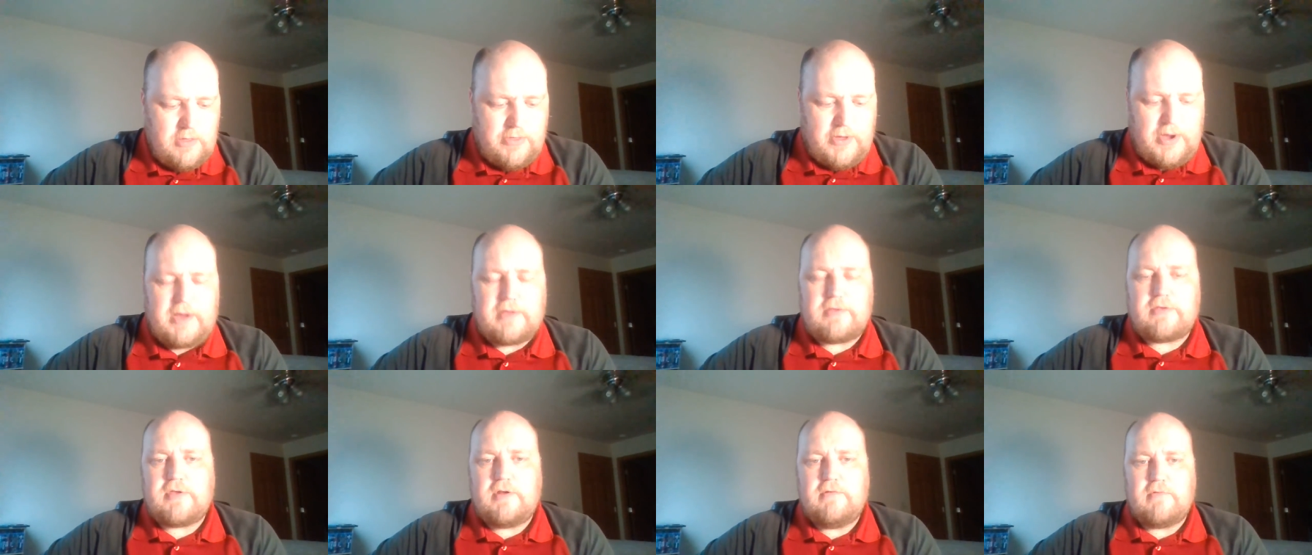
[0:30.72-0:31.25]

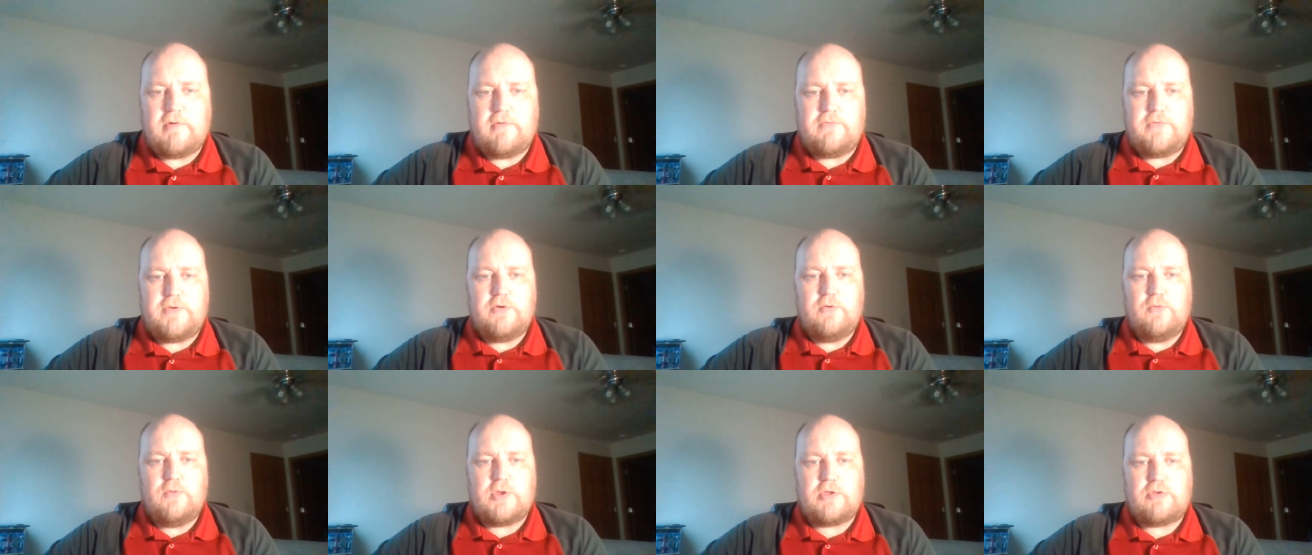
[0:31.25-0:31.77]
thoughts and
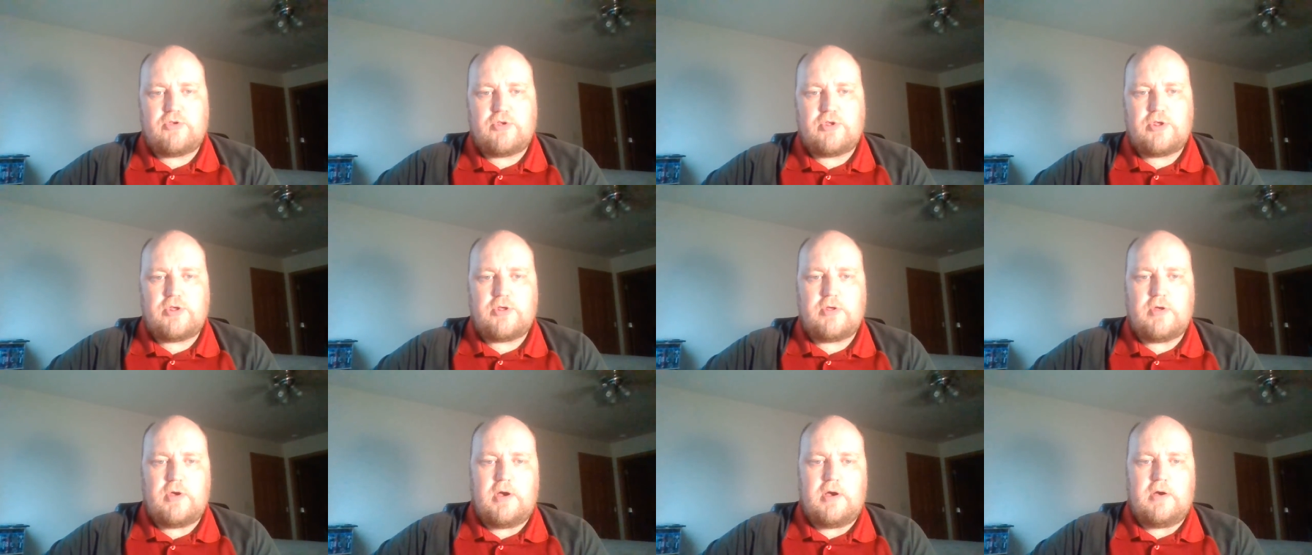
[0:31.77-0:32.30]
review,
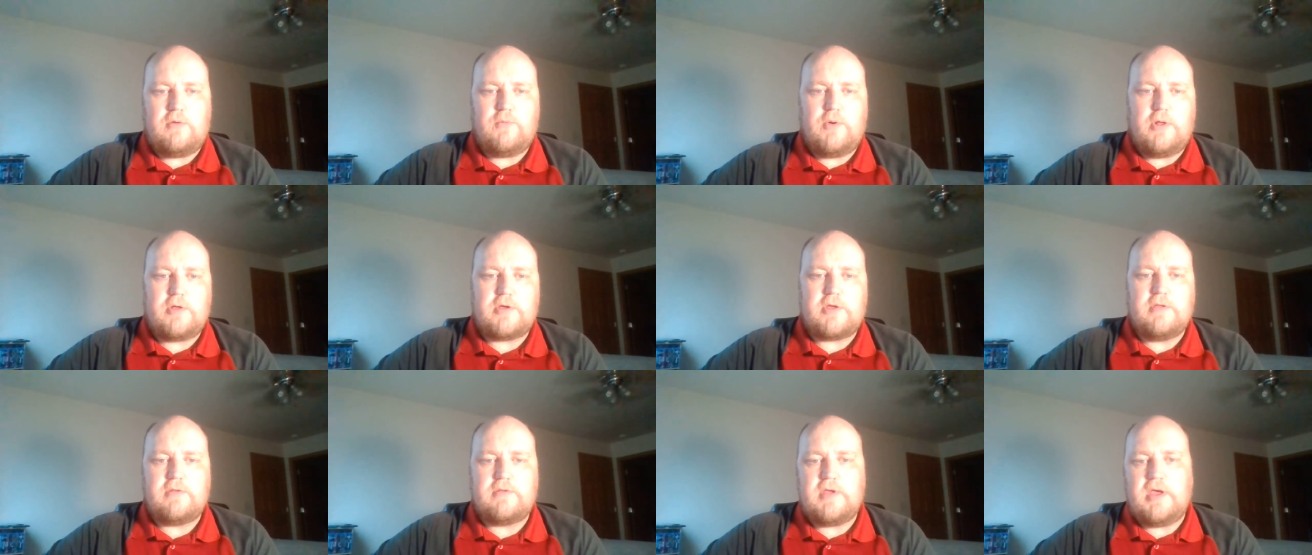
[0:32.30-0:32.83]
which uh,
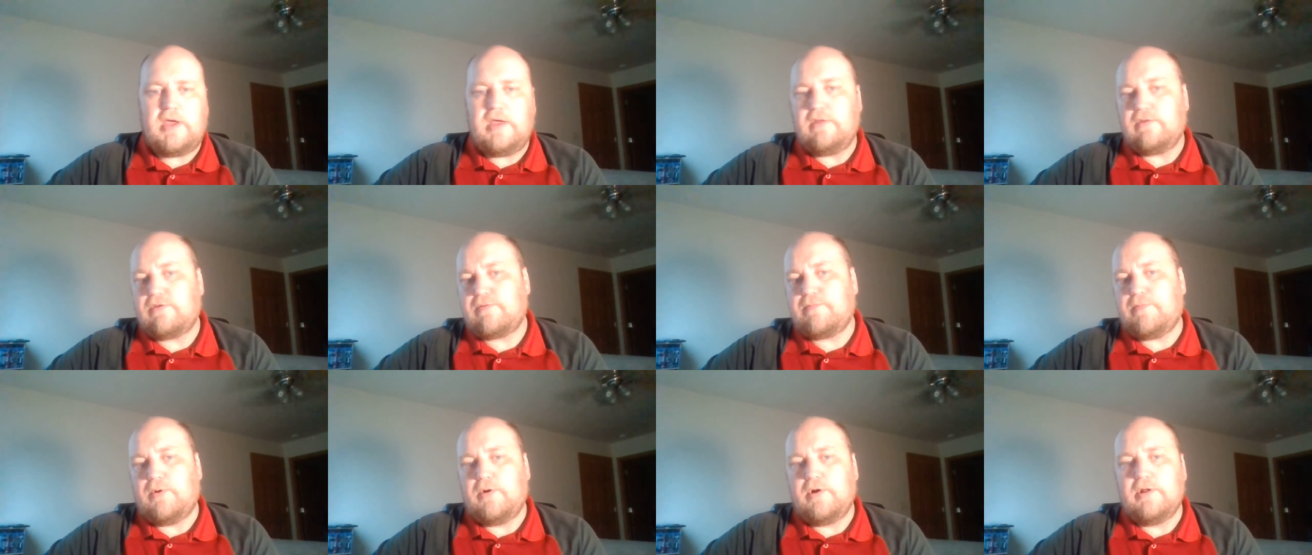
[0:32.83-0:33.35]
will contain
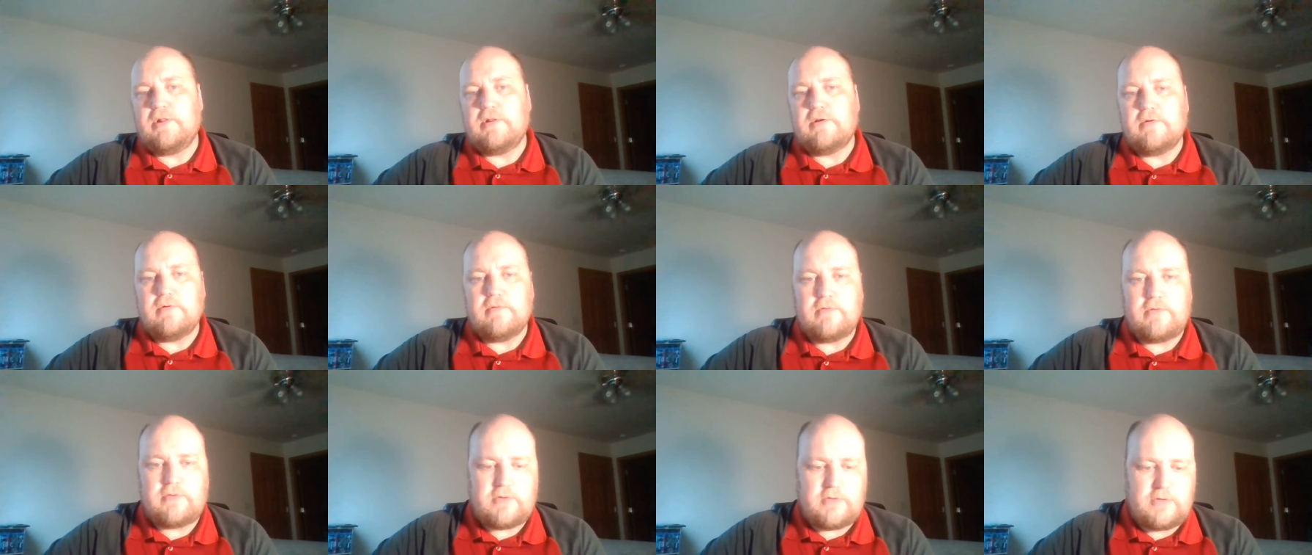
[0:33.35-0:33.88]

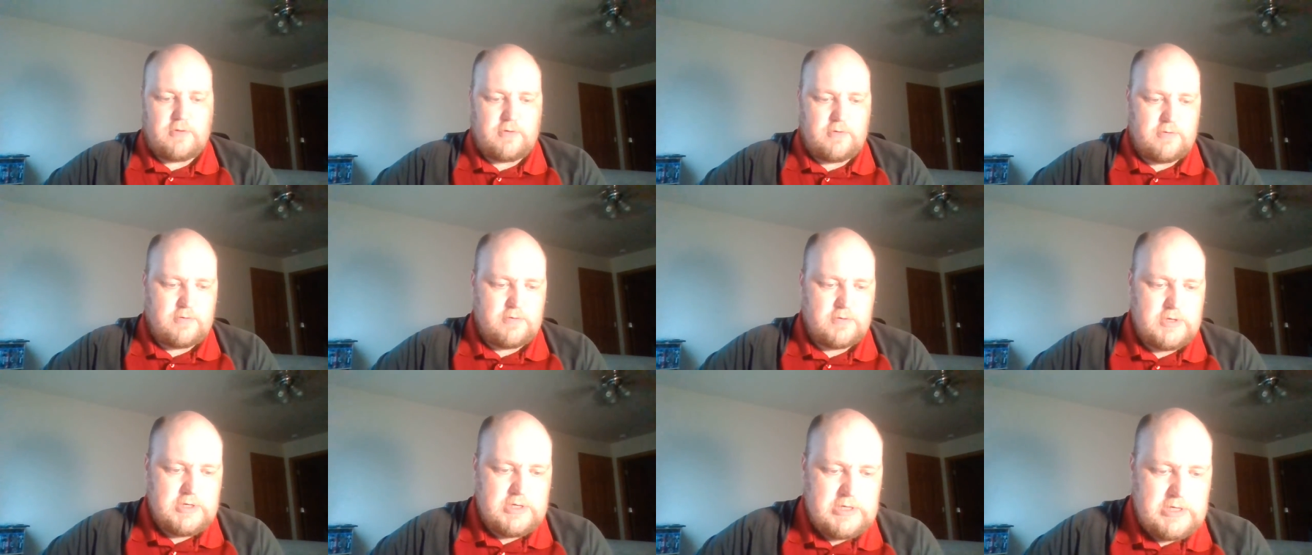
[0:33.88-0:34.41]
spoilers.
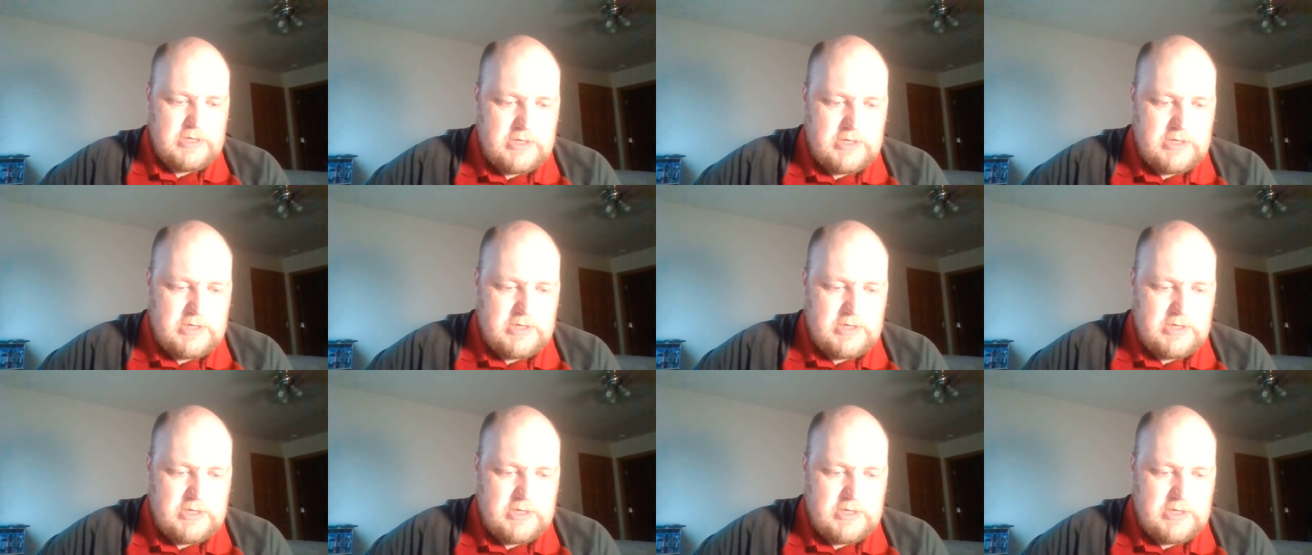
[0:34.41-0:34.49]
So,